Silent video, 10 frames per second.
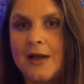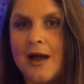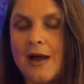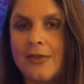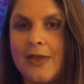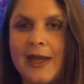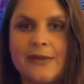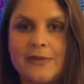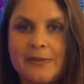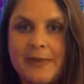
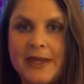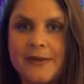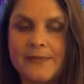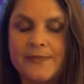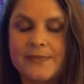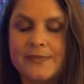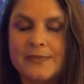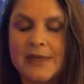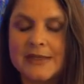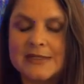online with me
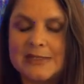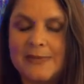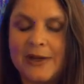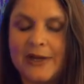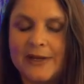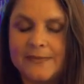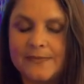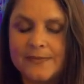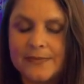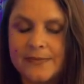in spirit.
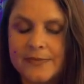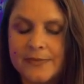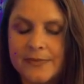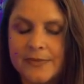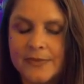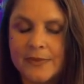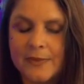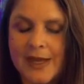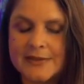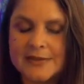
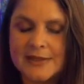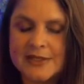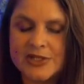We ask that these